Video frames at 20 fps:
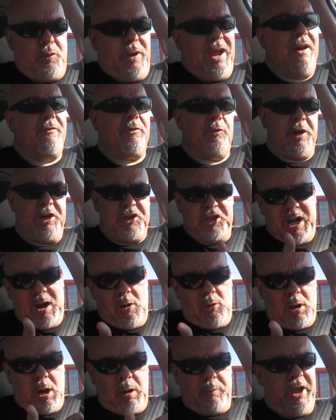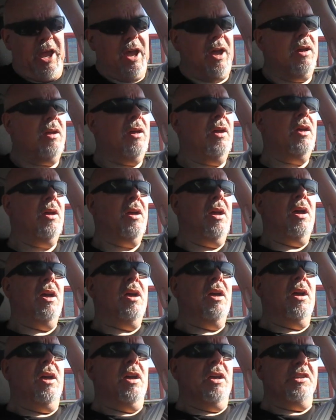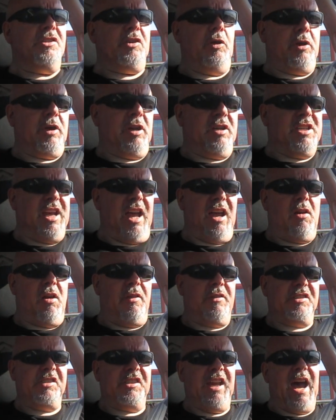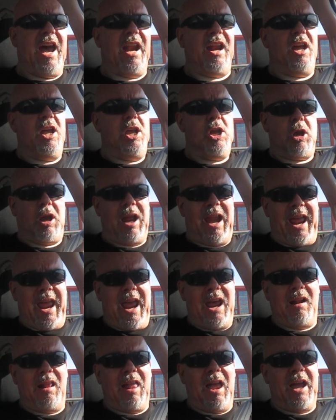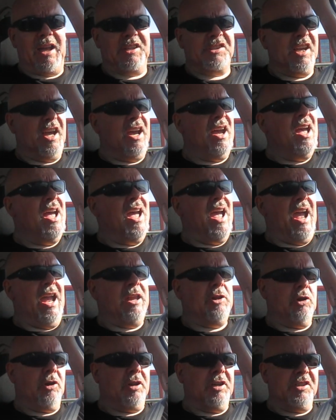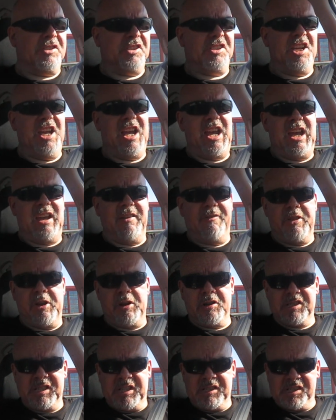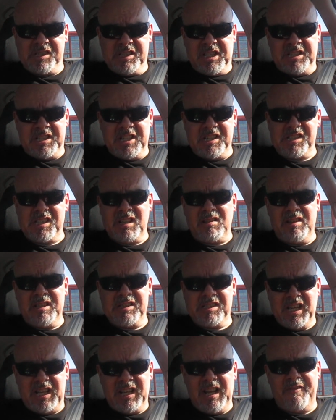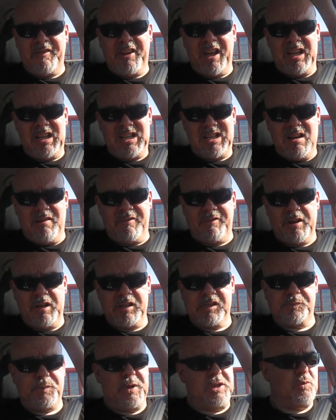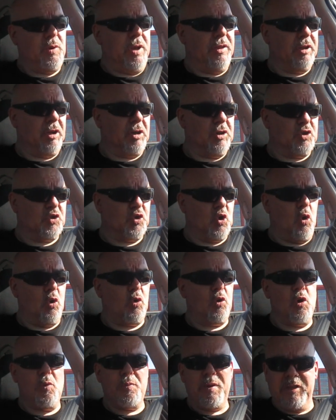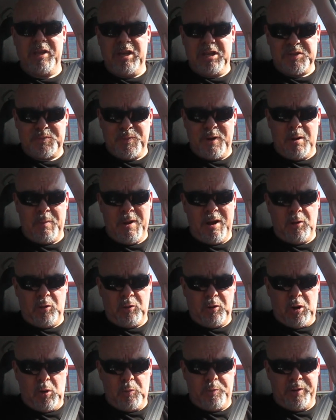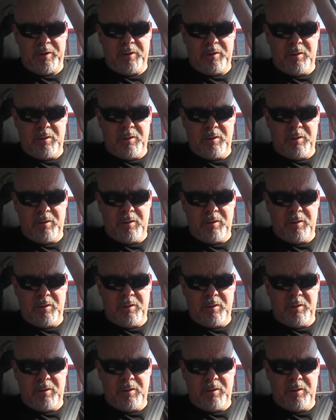We haven't reached an outcome yet. So you're going to take all this data, you're going to analyze it, and you're going to see if there's a statistically significant difference between the control group and the experimental group.